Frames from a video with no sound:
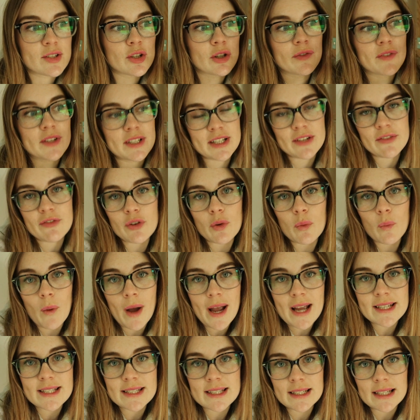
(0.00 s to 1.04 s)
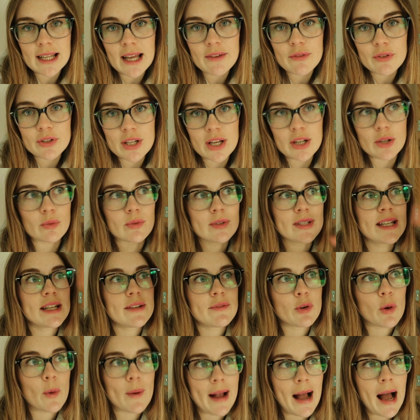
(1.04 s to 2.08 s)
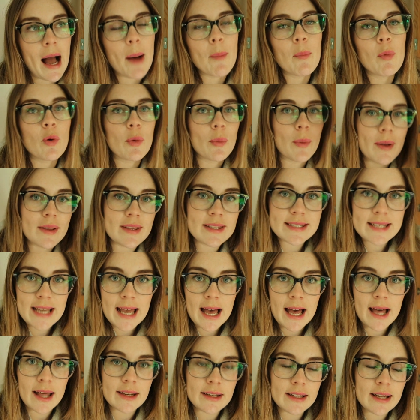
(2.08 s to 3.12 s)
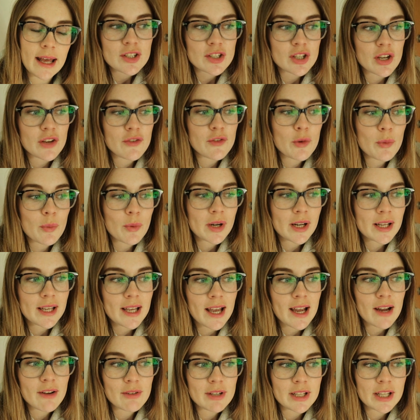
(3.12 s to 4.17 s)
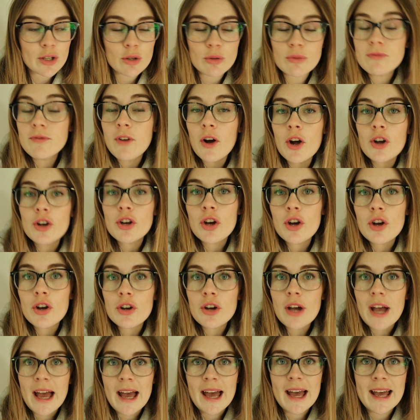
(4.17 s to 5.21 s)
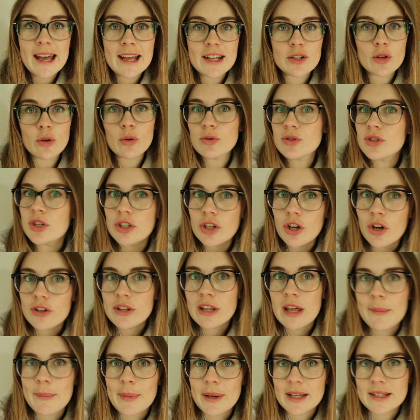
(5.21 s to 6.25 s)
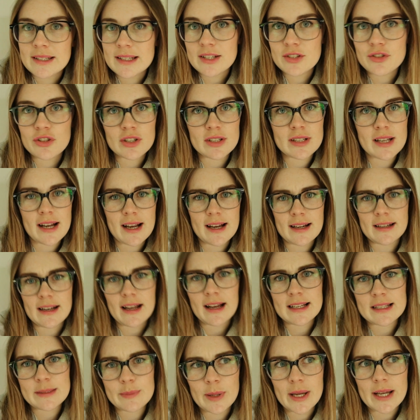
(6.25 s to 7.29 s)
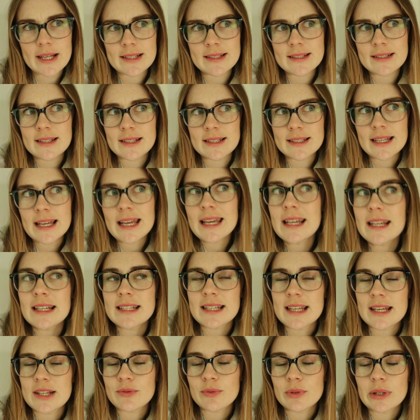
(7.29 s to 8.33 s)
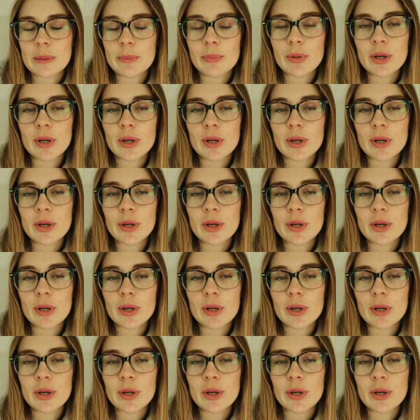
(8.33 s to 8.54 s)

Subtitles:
sort of a different way to the lava tunnel. Instead of going up, we went down. So if you want to get a really cool photo and also go there because it's just like a nice place to see because it is really